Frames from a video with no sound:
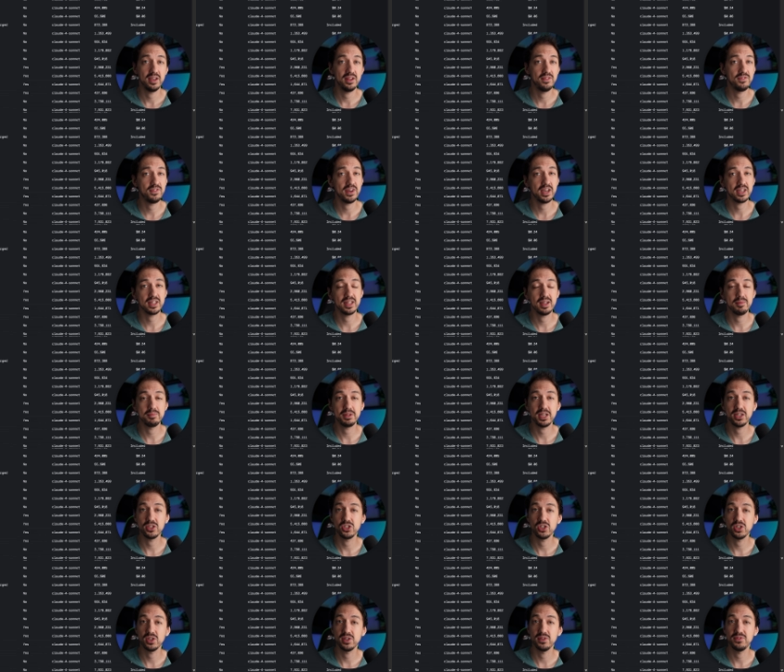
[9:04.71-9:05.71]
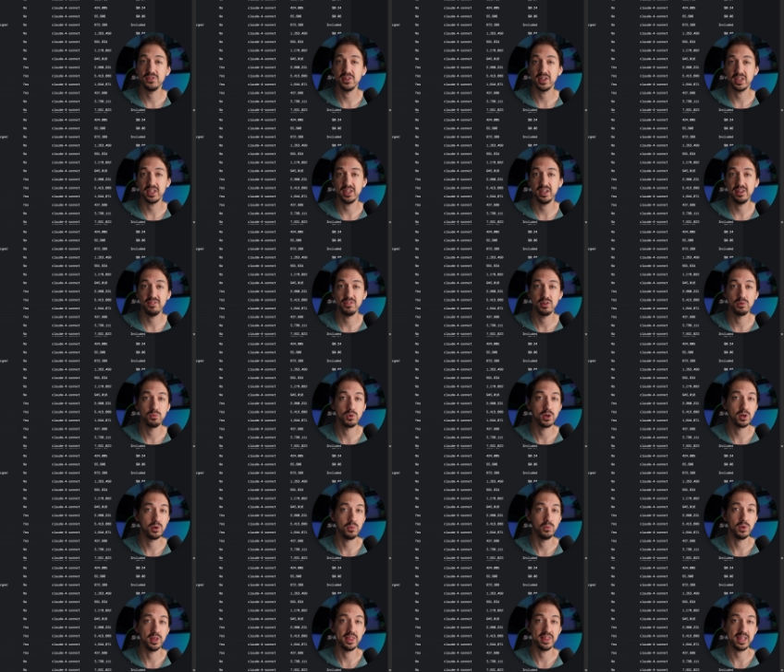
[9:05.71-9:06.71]
In fact, I'm not sure if it can even
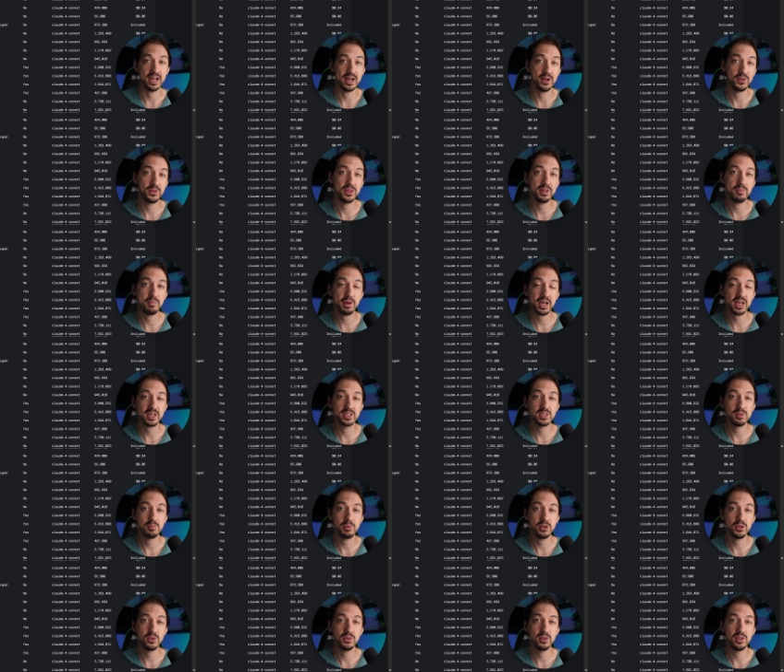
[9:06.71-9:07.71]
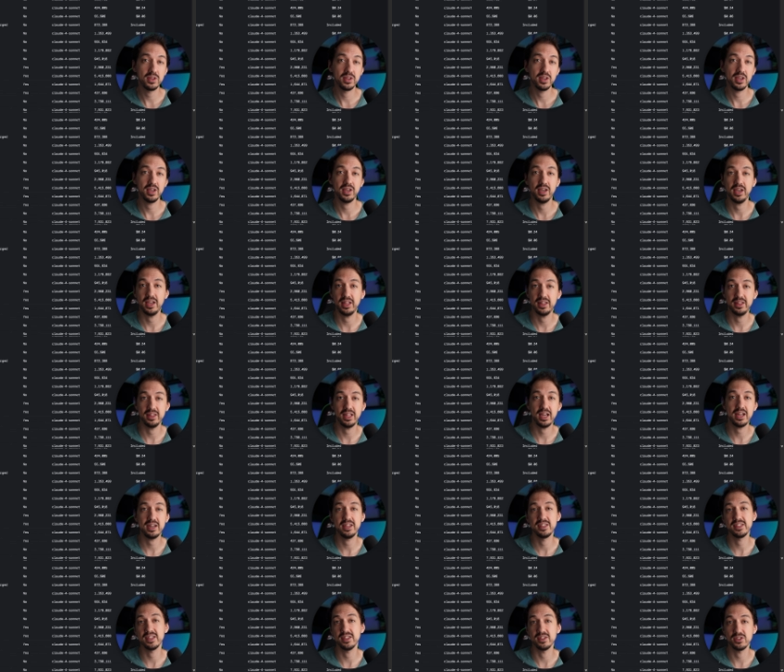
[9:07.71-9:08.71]
work without the max mode, and that
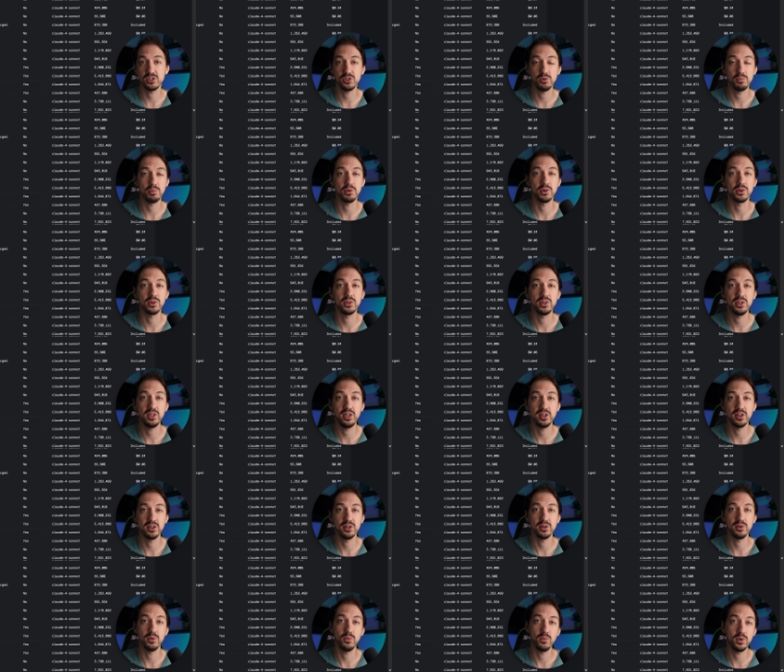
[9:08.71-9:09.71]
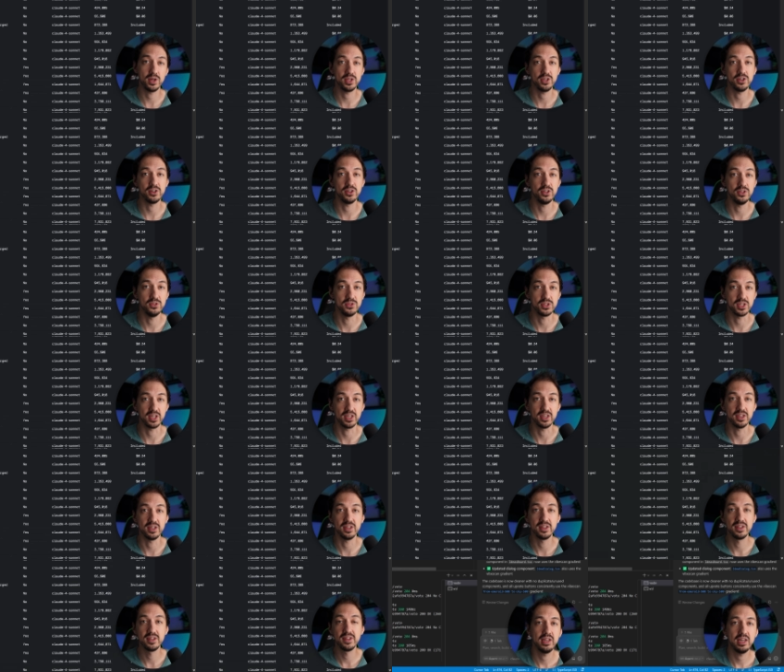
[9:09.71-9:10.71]
isn't super clear when you're using it.